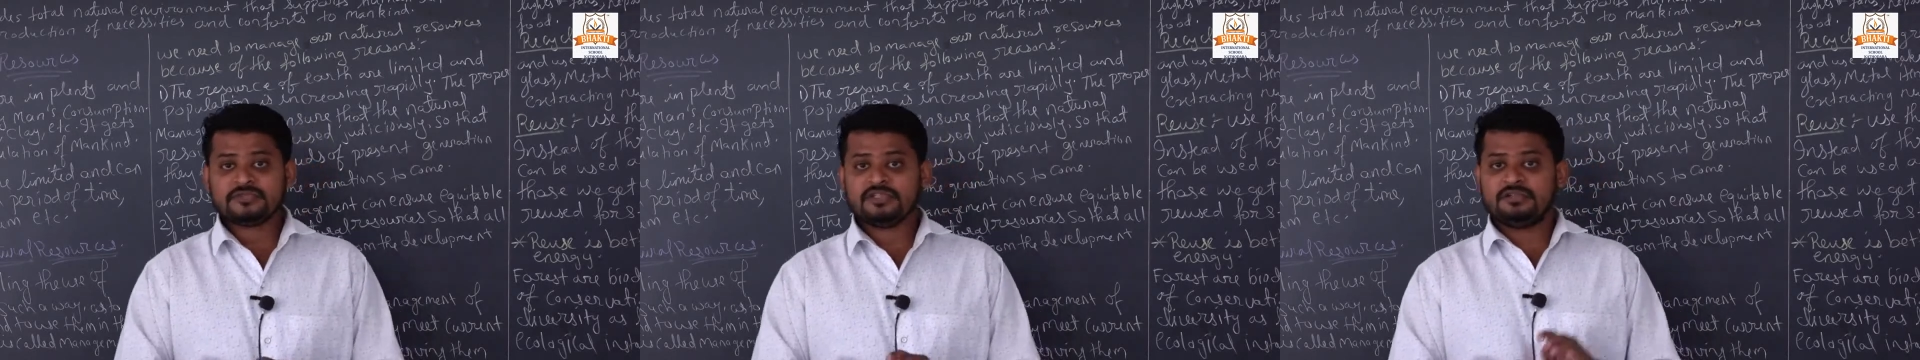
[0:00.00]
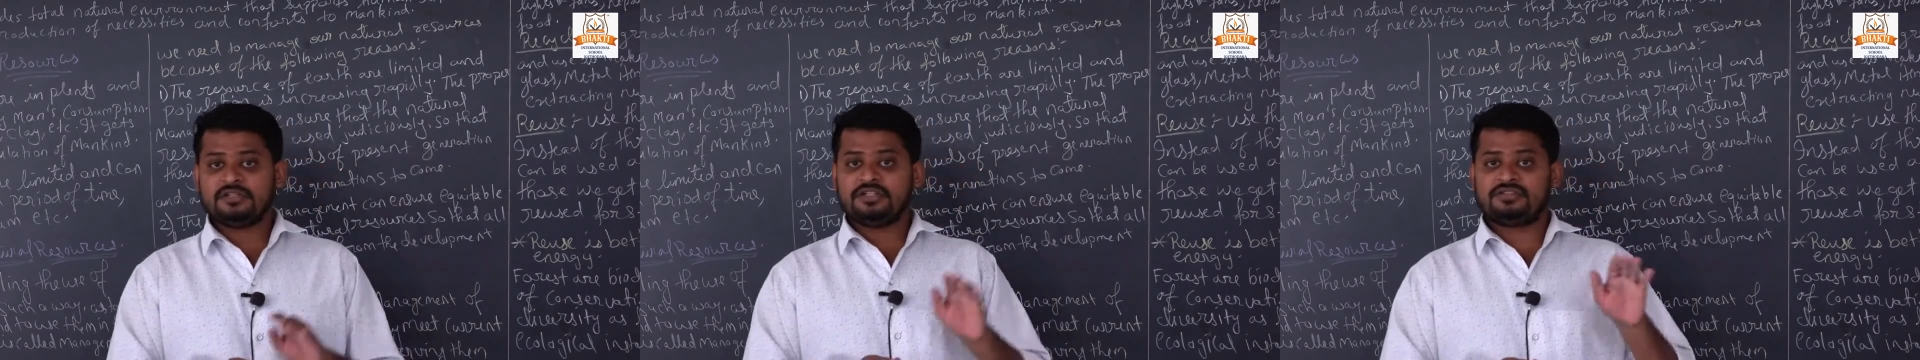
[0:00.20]

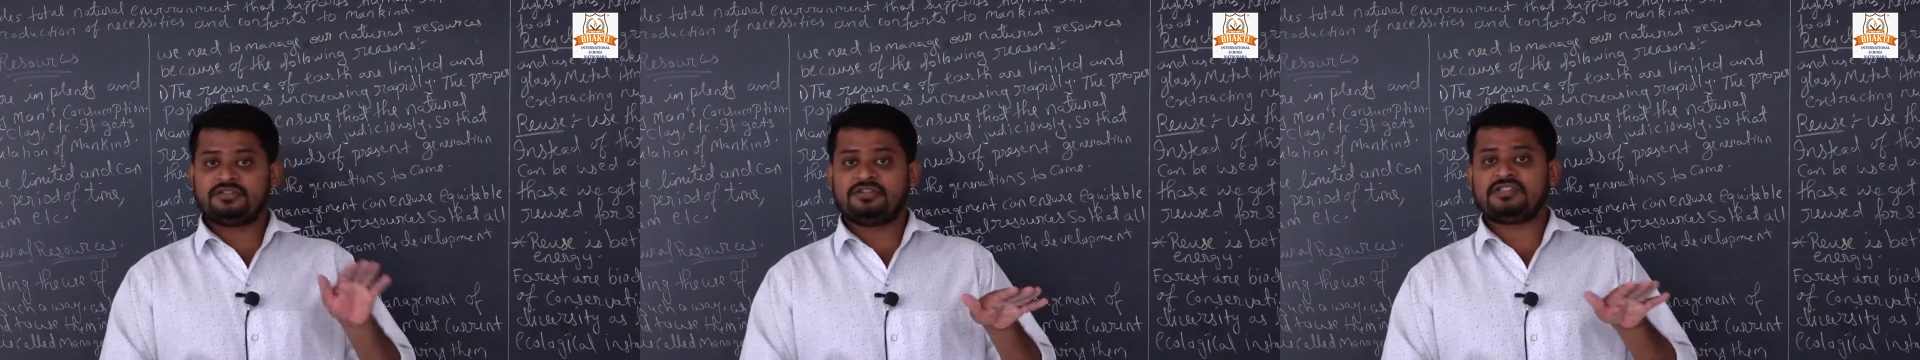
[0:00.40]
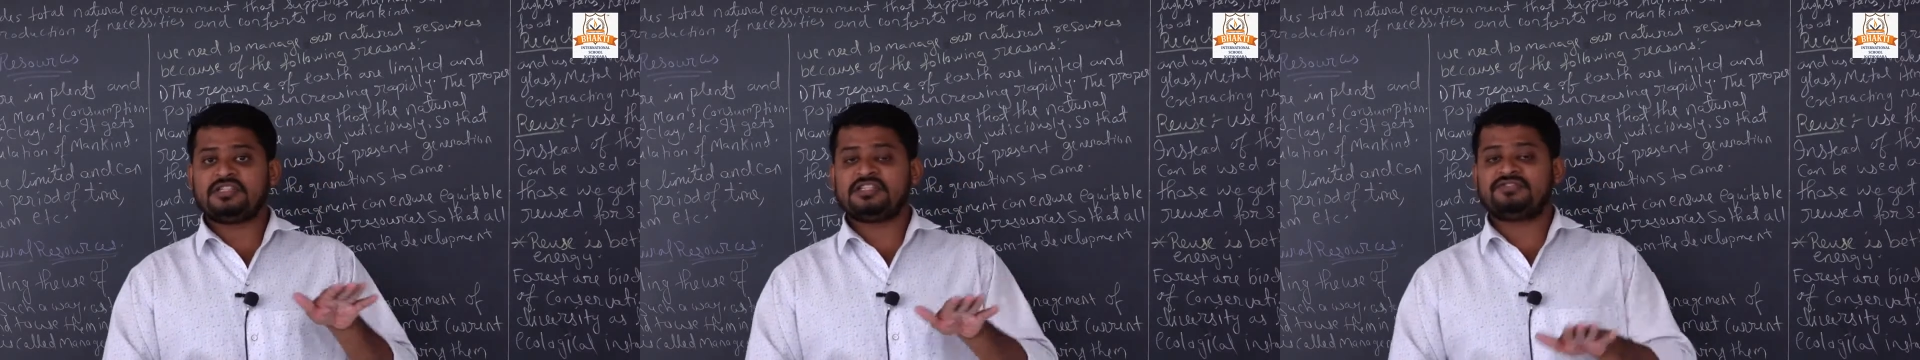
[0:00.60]

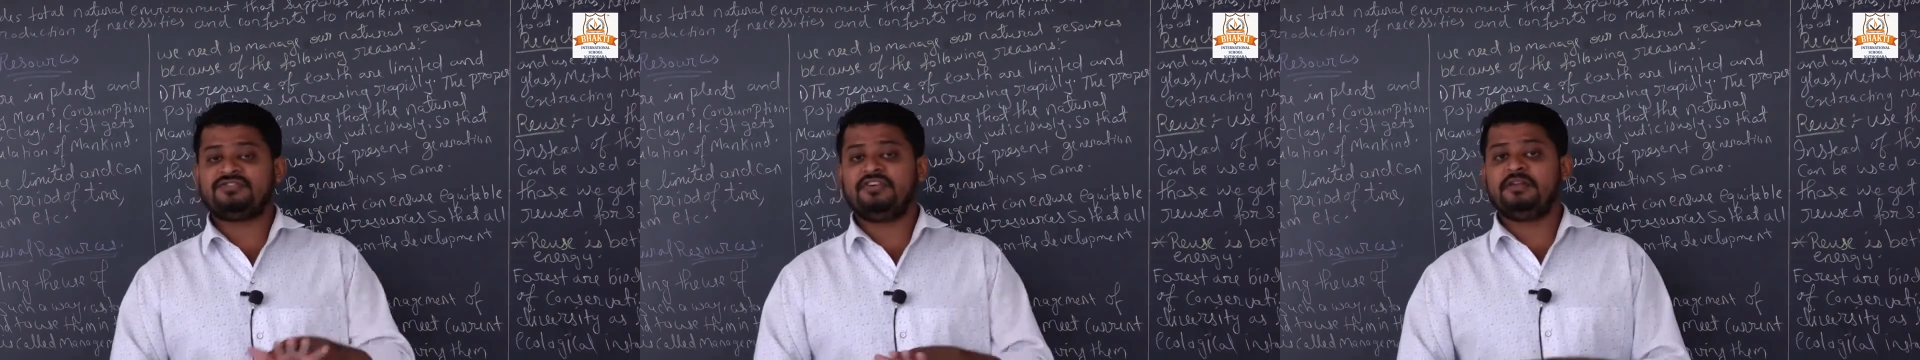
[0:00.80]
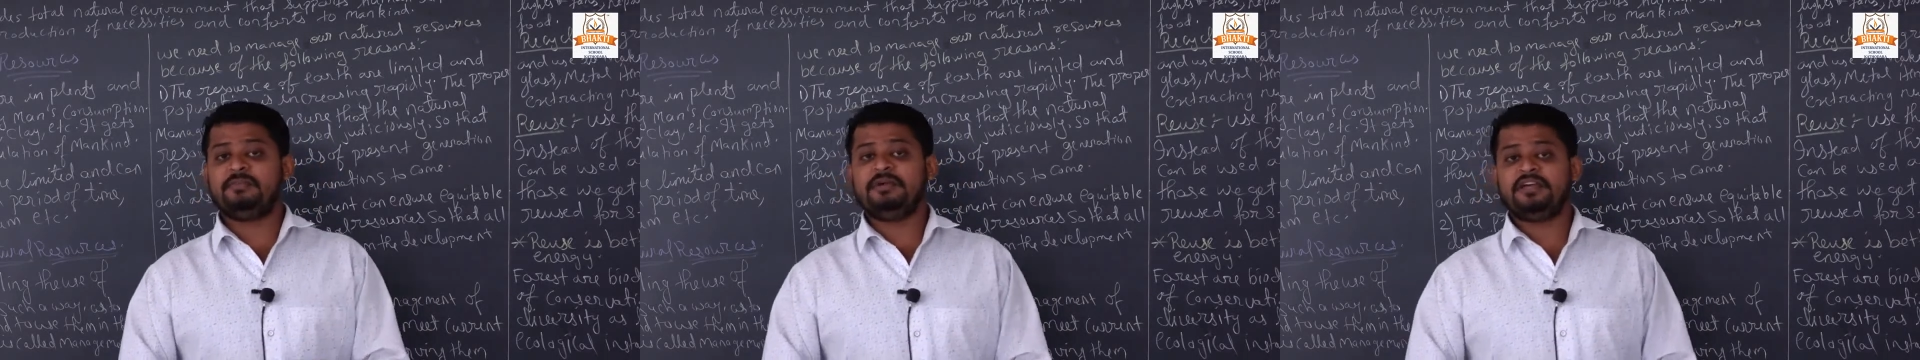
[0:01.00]
resources
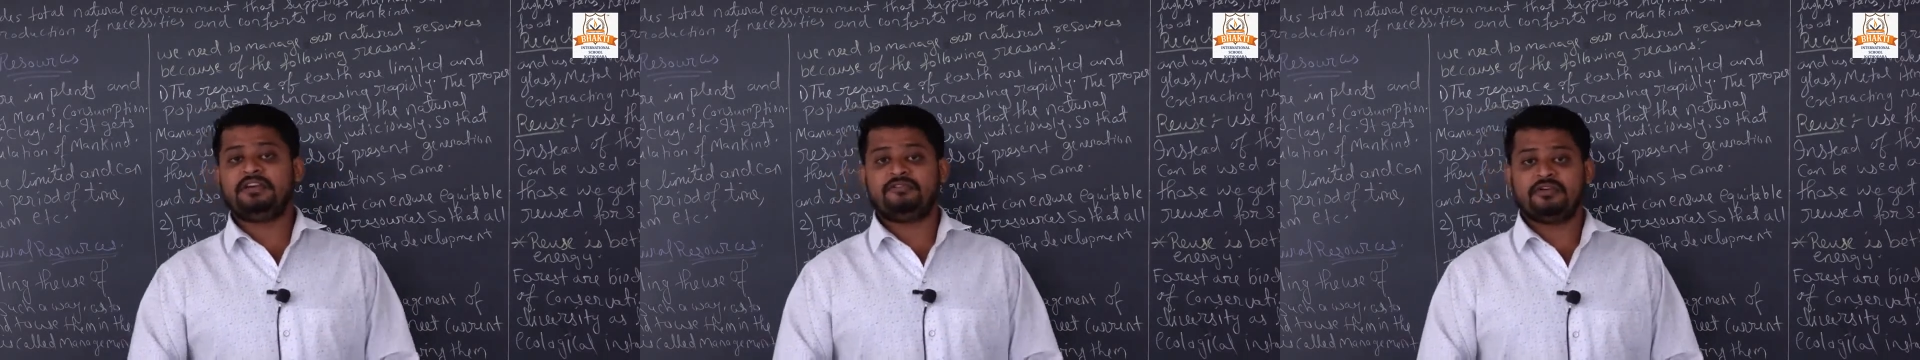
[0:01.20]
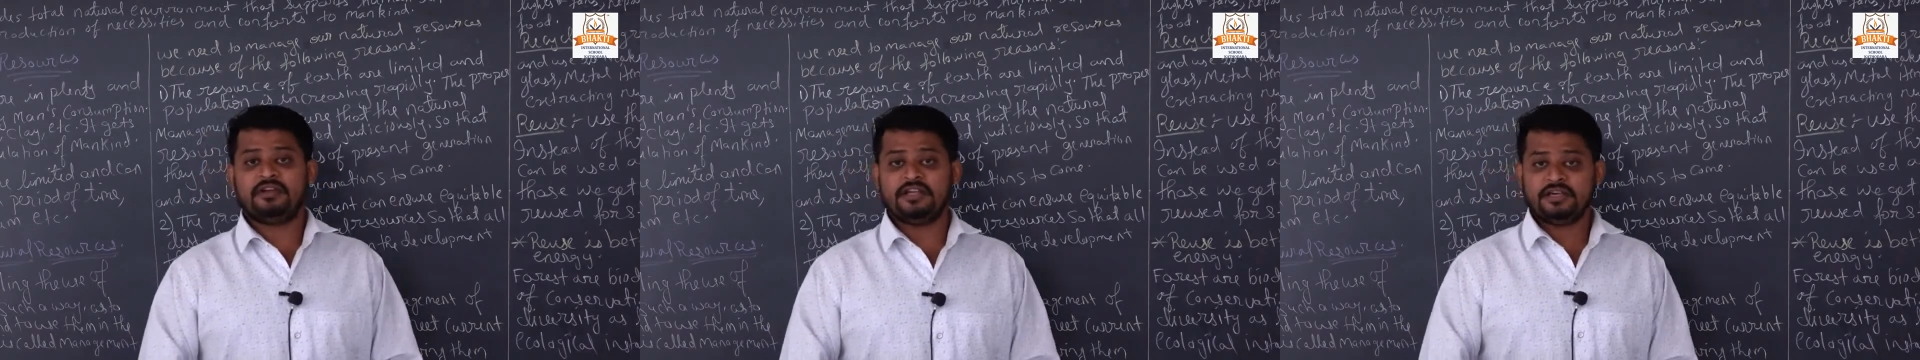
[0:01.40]
will be
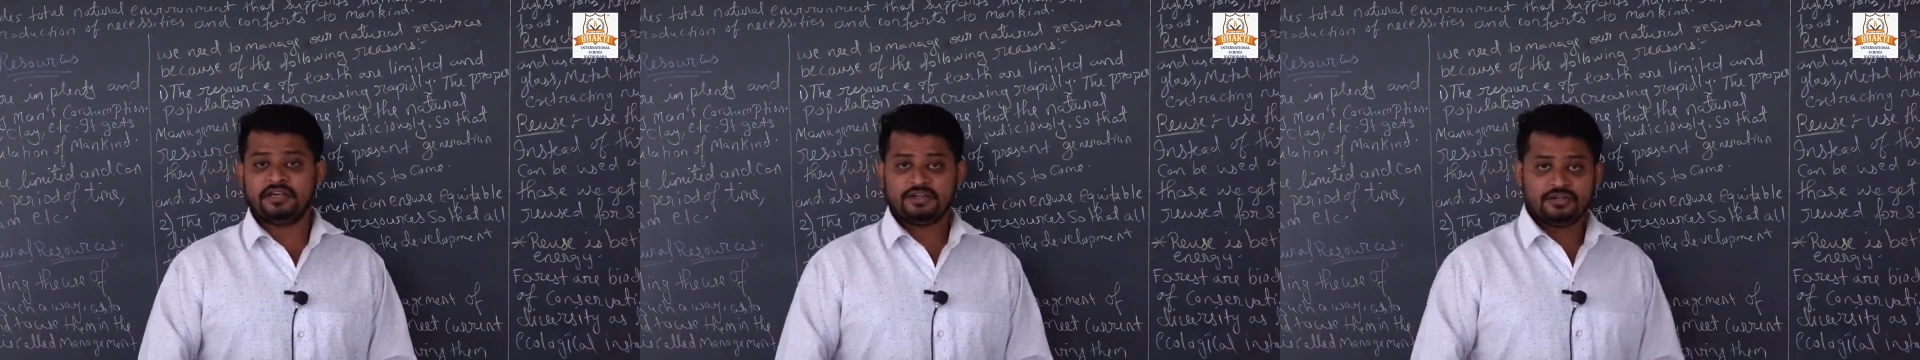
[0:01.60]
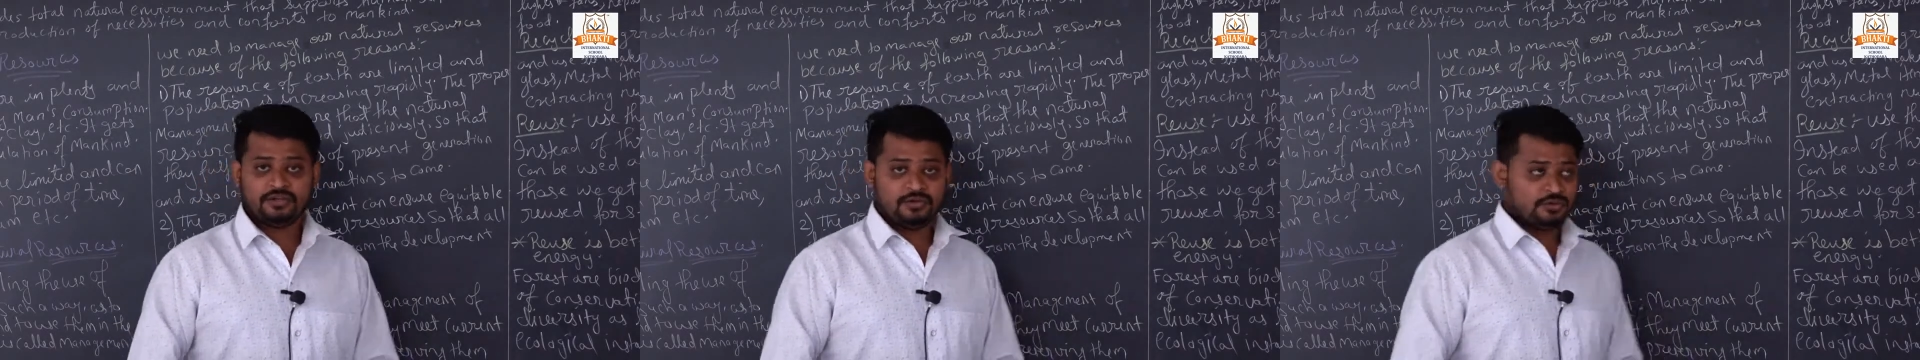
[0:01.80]

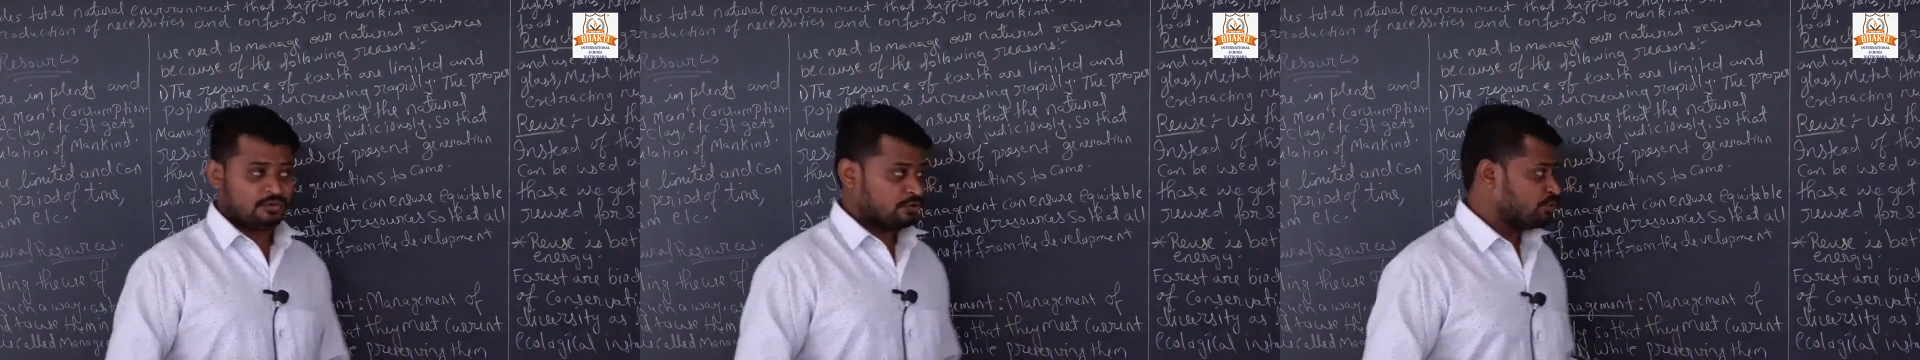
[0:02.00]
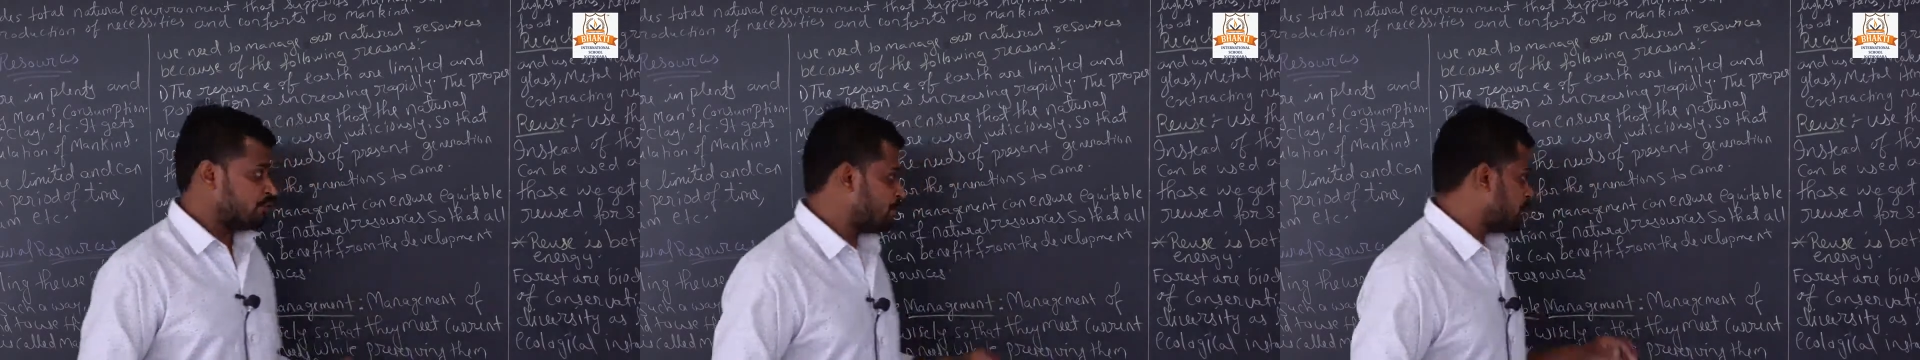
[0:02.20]
equally
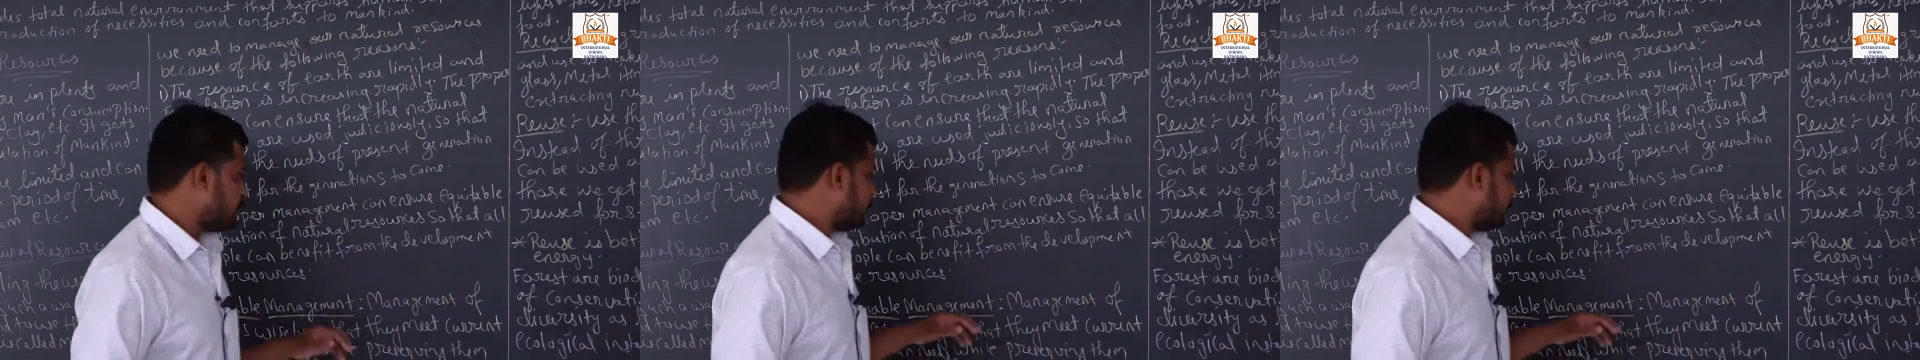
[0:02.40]
used.